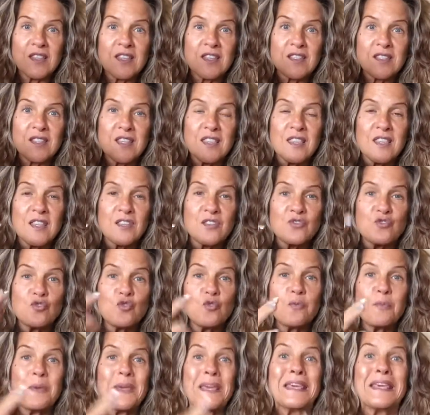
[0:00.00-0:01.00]
and this
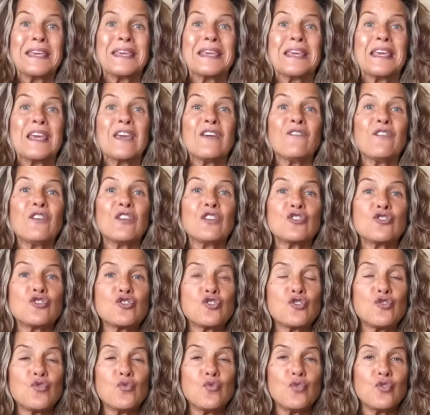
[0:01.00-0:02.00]
to be given
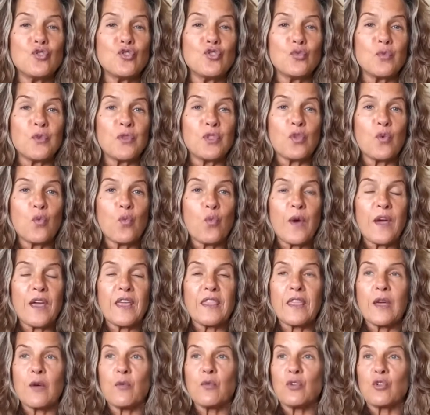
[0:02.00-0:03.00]
to you in the way
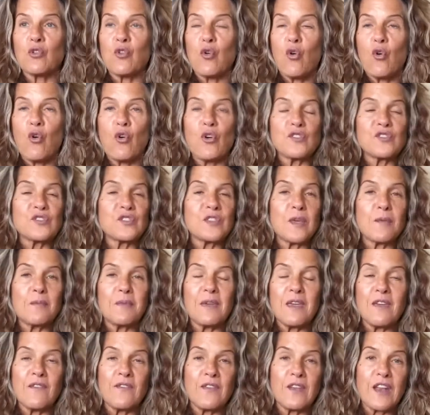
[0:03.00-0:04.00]
that would cause them
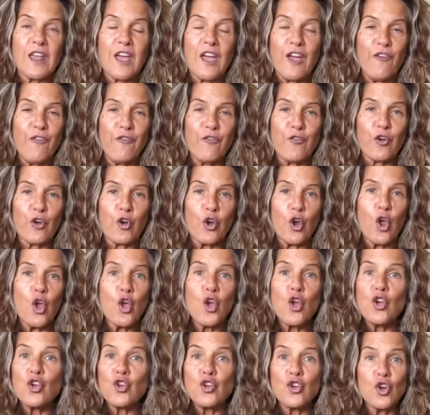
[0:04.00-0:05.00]
even effort.
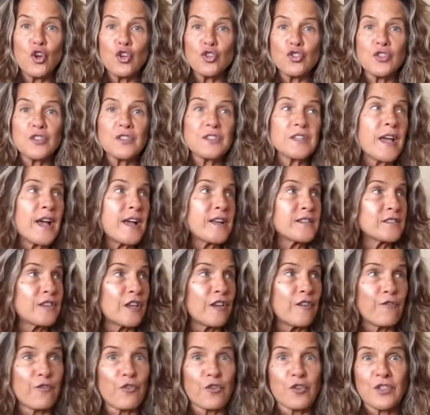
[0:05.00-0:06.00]
You're just
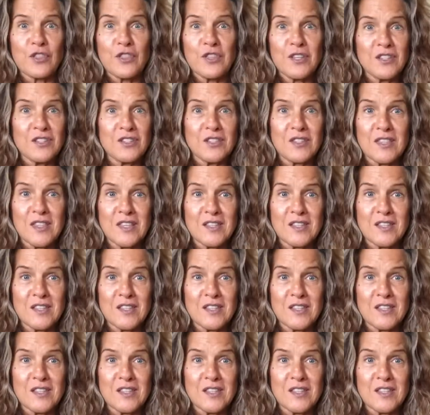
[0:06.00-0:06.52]
asking for this,